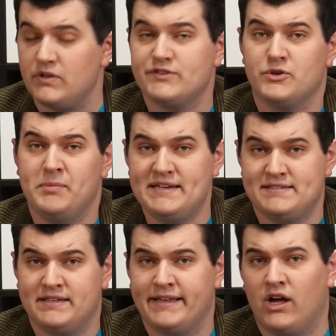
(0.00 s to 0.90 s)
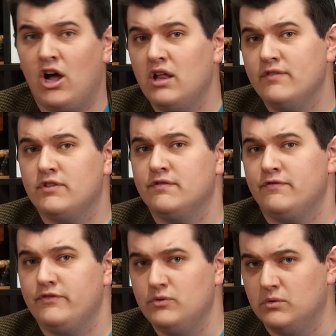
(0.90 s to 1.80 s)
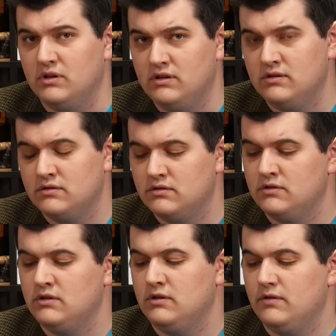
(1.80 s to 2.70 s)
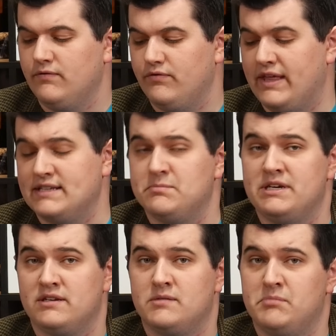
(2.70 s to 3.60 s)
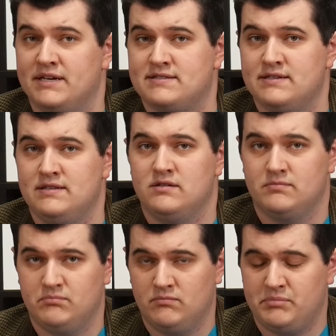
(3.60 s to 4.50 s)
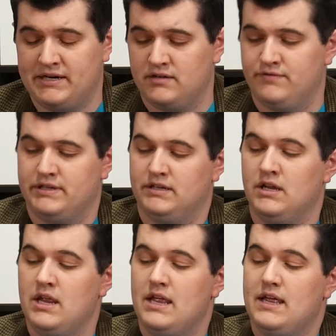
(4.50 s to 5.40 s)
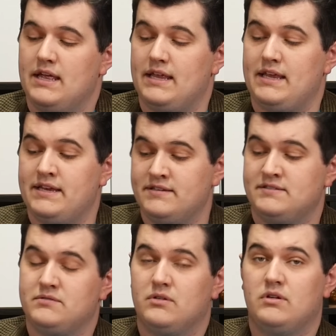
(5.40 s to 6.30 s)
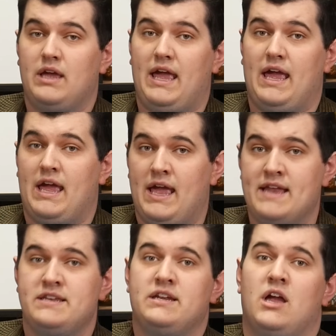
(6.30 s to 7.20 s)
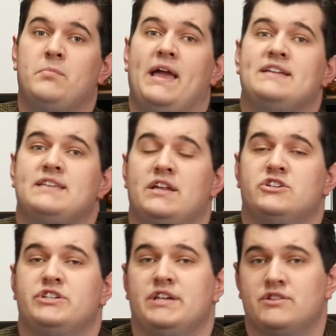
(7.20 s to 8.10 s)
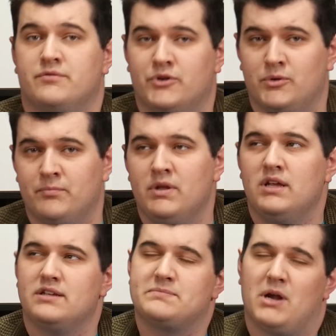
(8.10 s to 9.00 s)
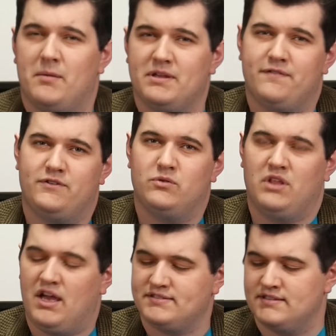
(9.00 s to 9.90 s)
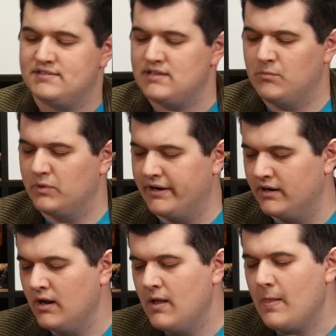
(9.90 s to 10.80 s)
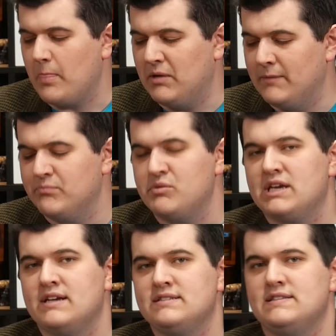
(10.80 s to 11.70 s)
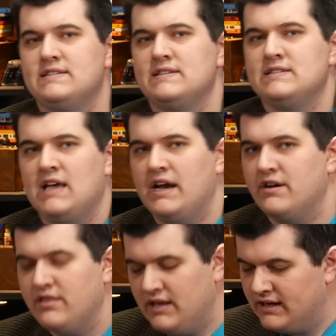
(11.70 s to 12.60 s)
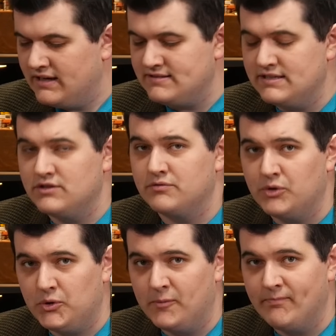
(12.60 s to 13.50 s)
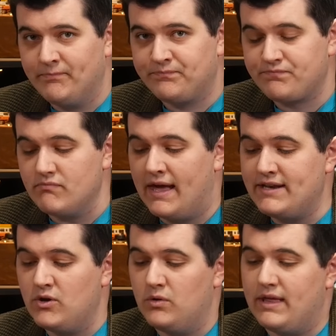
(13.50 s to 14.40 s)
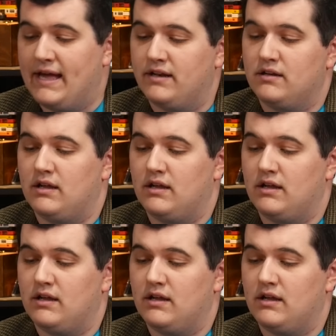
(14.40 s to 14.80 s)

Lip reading: So basically all of the fuel that is being combusted, the paraffin, is ending up as energy in the room. There's probably a few losses somewhere, but because this entire thing is in the room, I know that